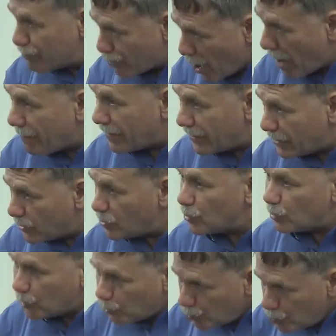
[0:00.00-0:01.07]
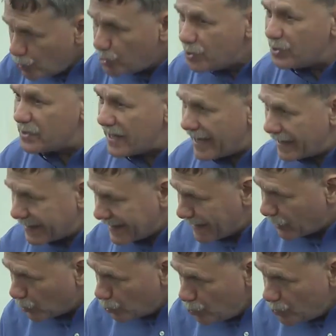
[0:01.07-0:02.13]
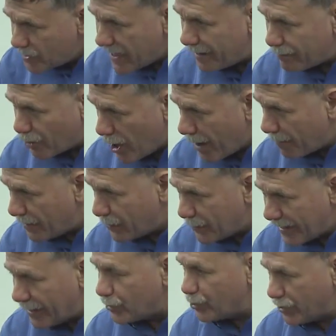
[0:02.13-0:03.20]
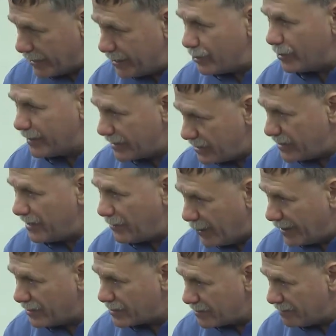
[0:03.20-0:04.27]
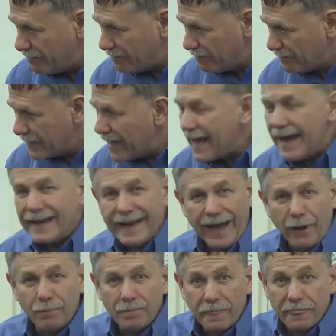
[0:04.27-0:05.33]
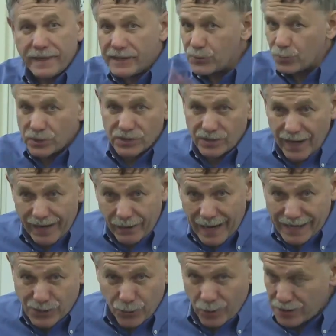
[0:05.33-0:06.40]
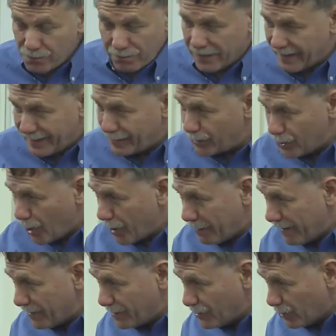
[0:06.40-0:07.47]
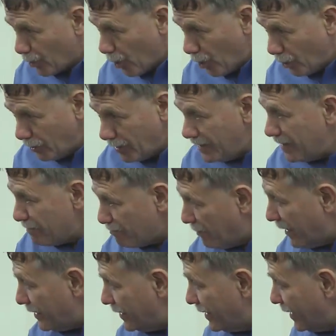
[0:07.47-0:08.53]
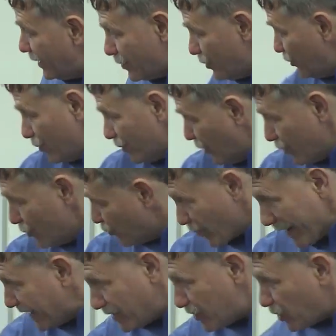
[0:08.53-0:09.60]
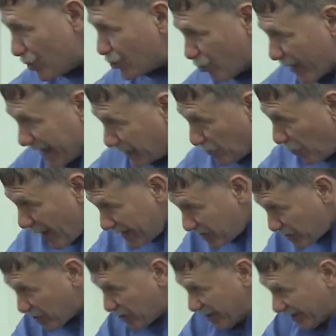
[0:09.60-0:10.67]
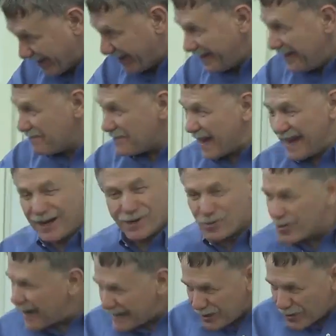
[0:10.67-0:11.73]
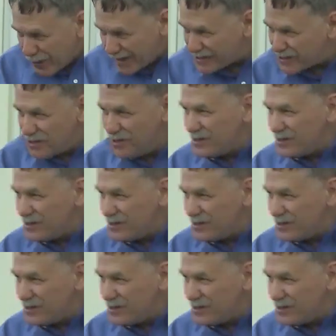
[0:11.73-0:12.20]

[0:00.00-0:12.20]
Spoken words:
property because it can lose that property without changing its sequence. Now, I actually wasn't planning to talk about this at all, but you raised a great question, and a great question